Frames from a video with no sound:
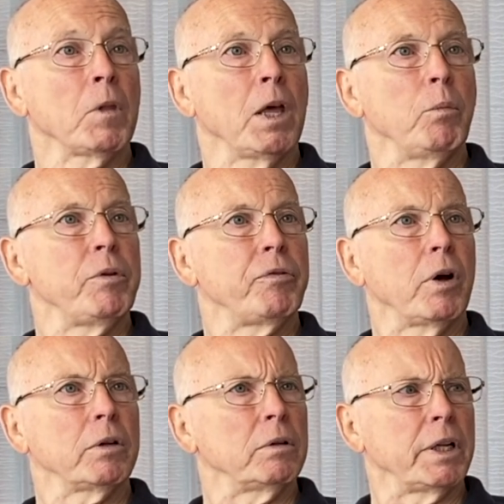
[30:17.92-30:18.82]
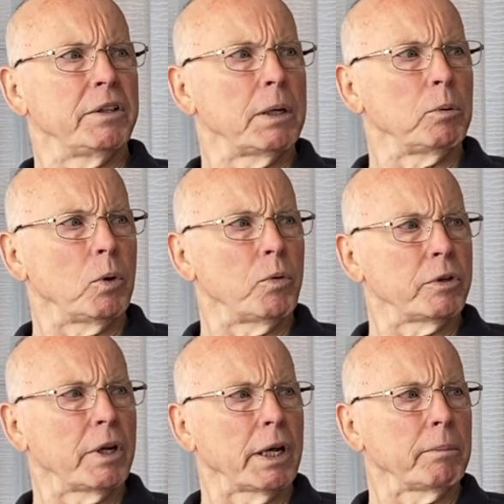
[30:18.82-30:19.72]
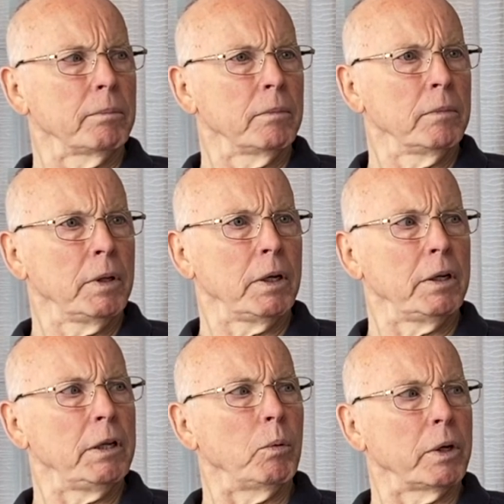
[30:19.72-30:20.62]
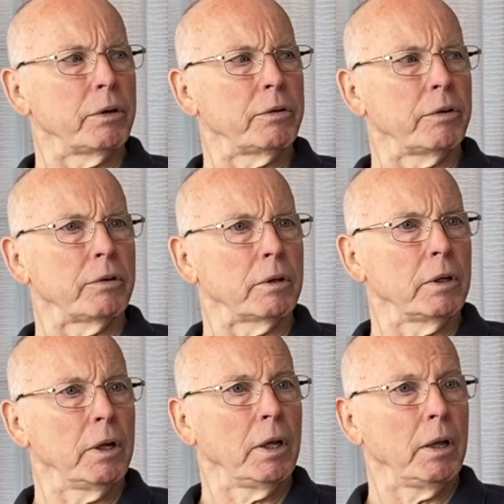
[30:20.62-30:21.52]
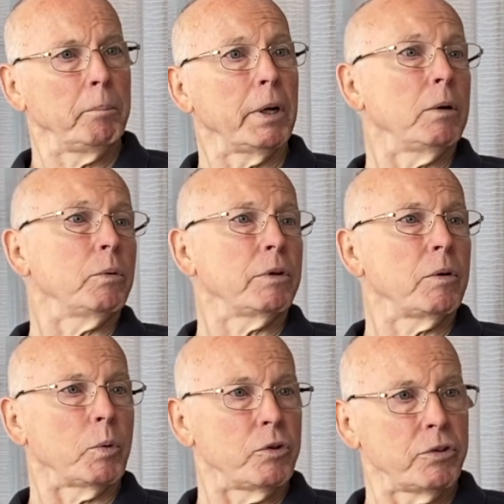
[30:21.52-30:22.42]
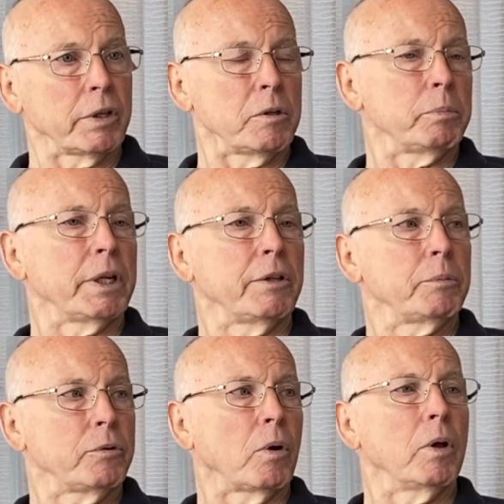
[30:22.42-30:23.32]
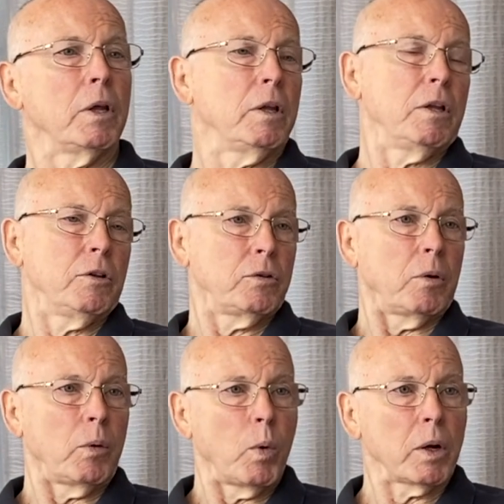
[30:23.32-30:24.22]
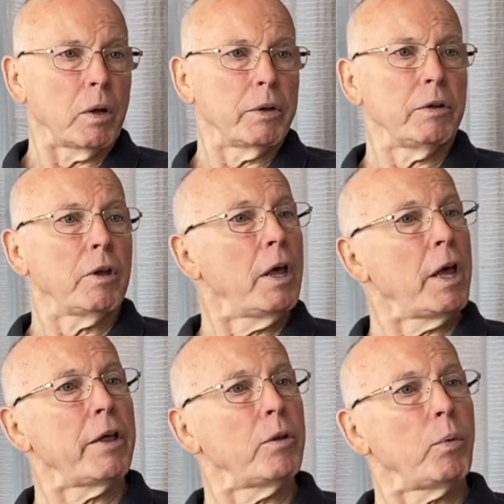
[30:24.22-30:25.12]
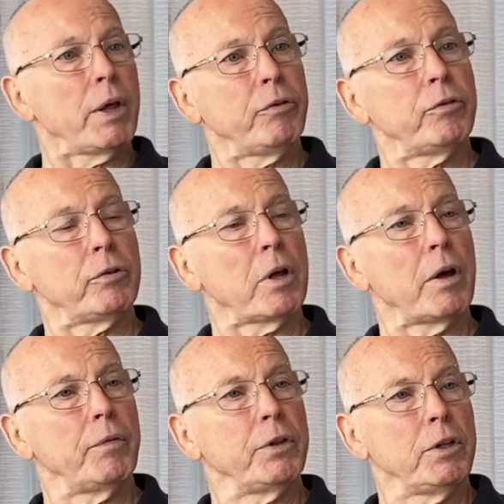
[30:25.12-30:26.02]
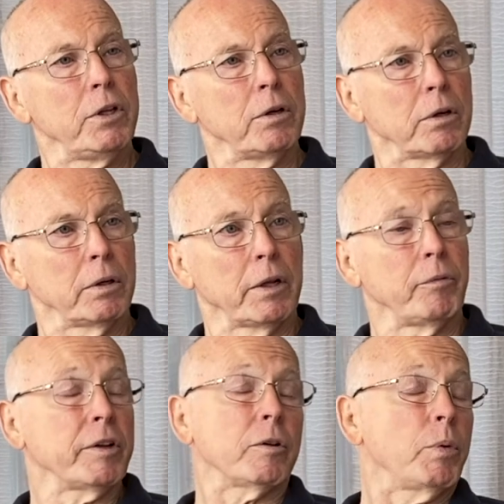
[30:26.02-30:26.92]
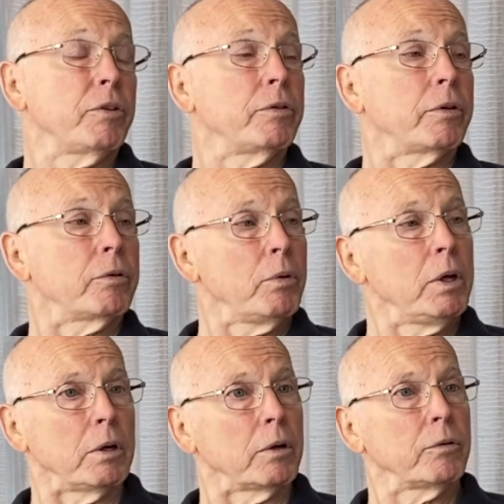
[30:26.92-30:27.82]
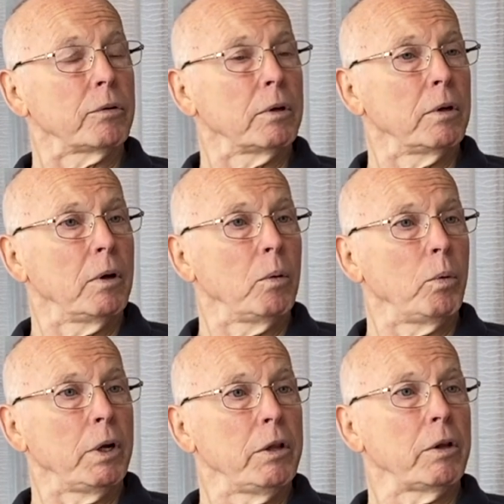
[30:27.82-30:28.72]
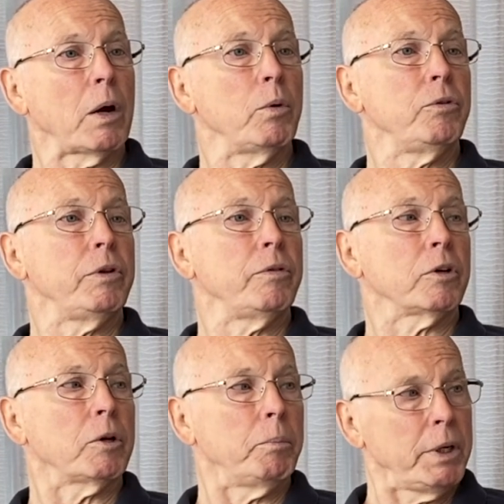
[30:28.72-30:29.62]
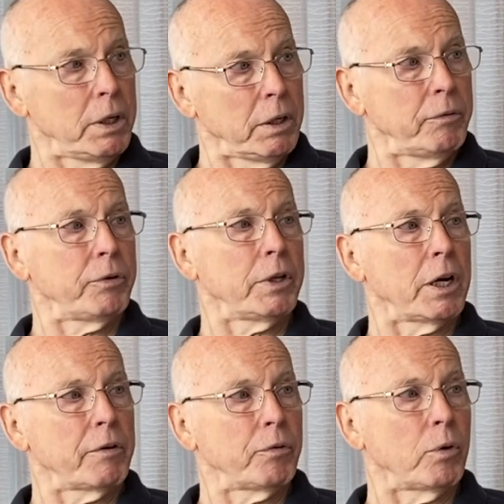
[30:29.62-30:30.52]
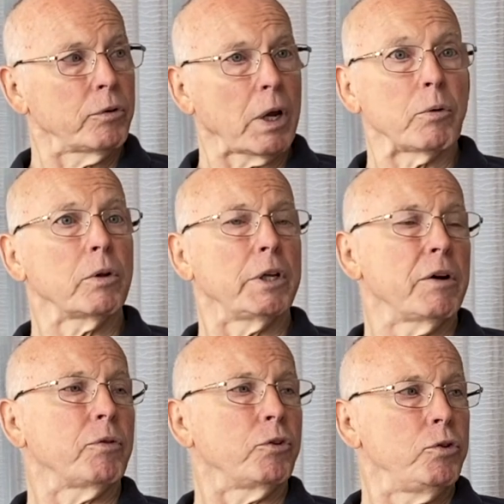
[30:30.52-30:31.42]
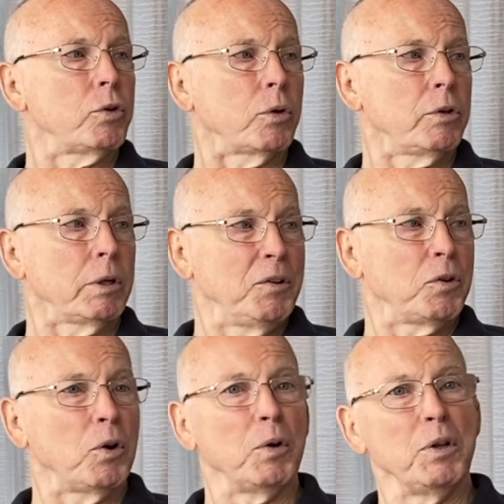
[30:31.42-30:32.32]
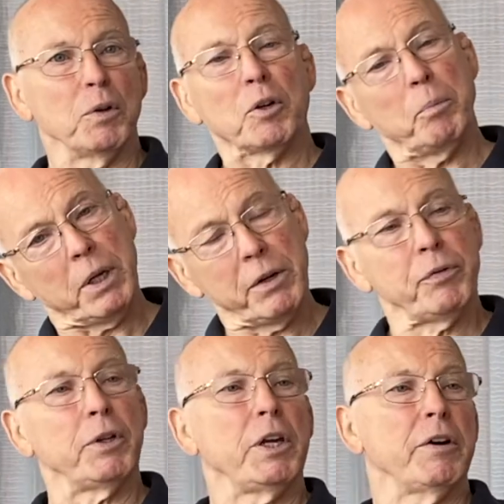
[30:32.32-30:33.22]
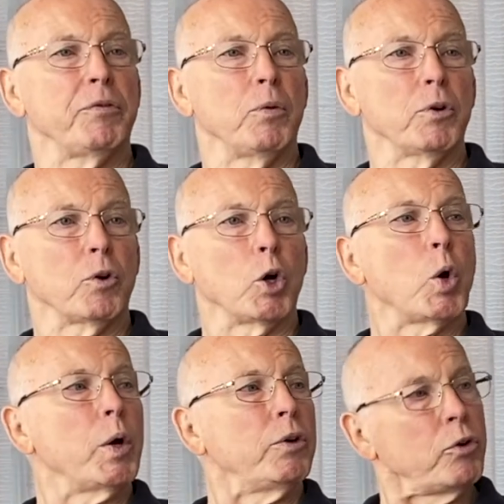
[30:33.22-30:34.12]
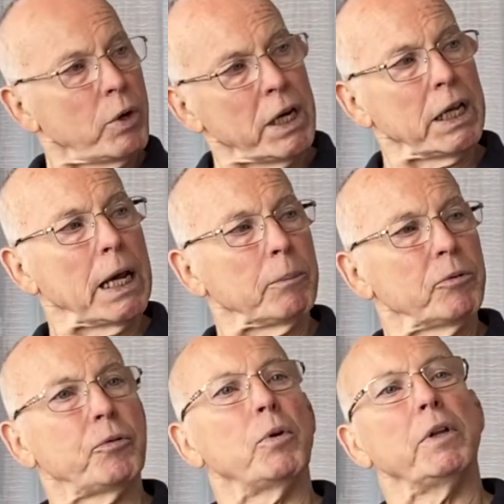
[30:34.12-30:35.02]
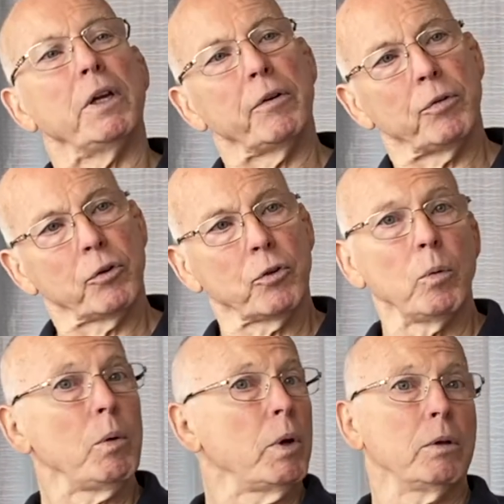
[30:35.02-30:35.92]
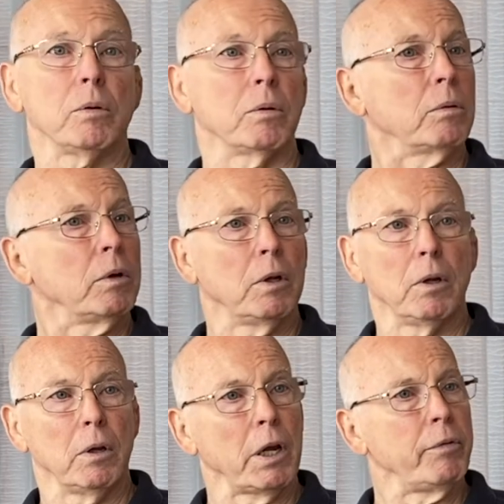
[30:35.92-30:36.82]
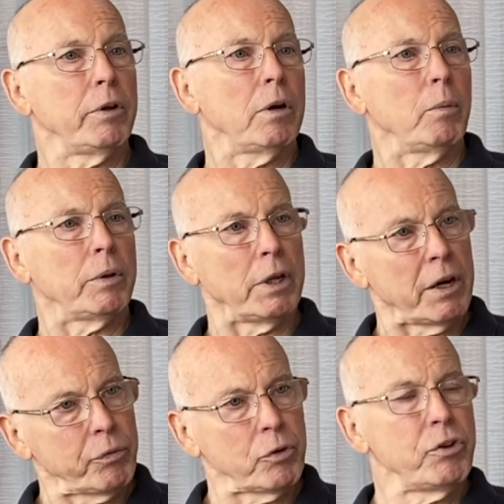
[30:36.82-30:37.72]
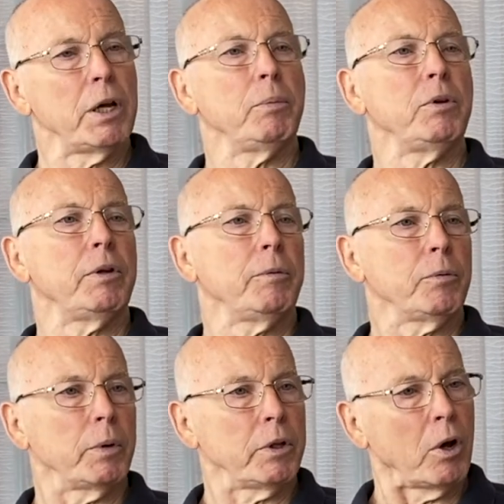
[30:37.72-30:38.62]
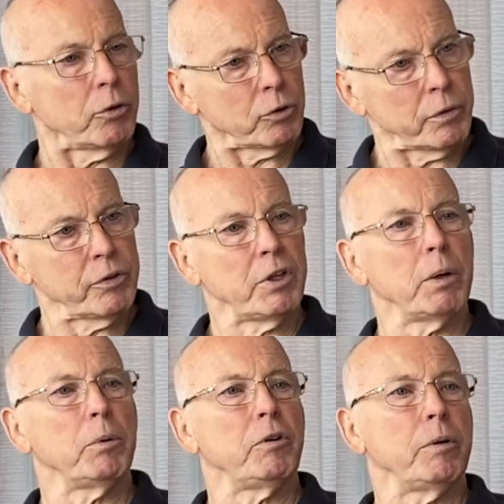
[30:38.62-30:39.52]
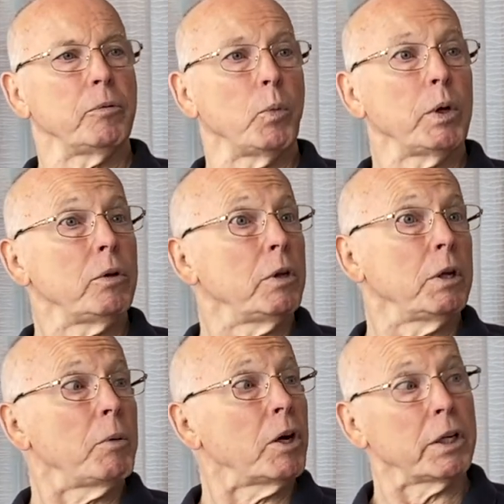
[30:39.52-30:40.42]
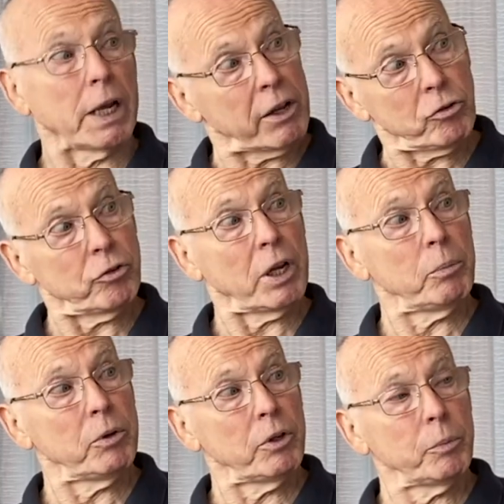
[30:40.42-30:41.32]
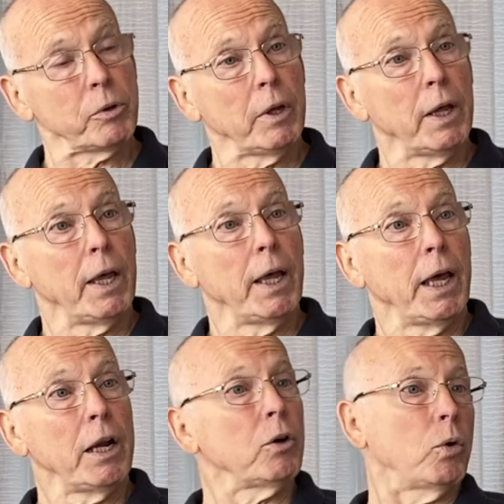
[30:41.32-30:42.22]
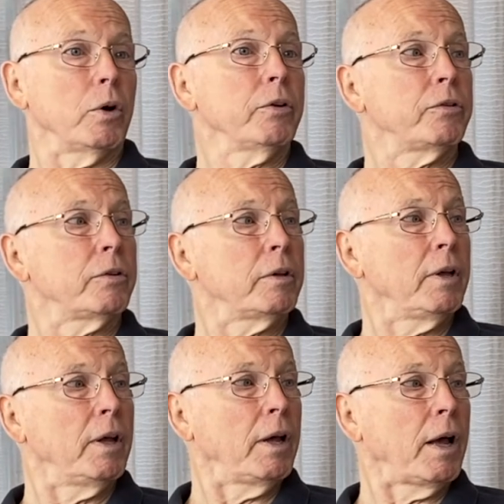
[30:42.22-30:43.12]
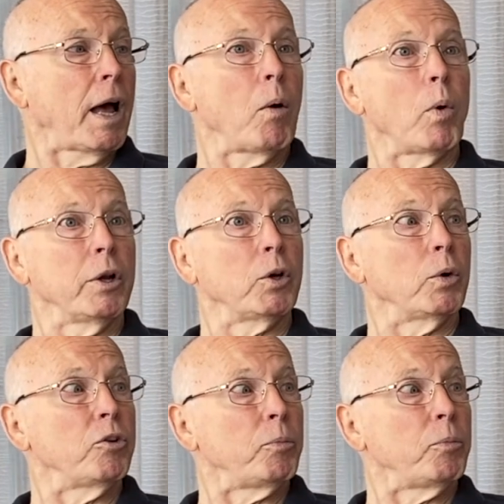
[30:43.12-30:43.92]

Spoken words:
And we fought to like double overtime, and he won decision. But it was second place. So I won all these. And the rest of the year, and the rest of the 3 years, I was either competing for the Air Force. I was on the Air Force judo team. So either competing for the Air Force or going to training camps for the Air Force. So we went to, every year, went to the Air Force Championships, went to the All-Service Championships, went to the American National Championships. And of course, I wanted to go to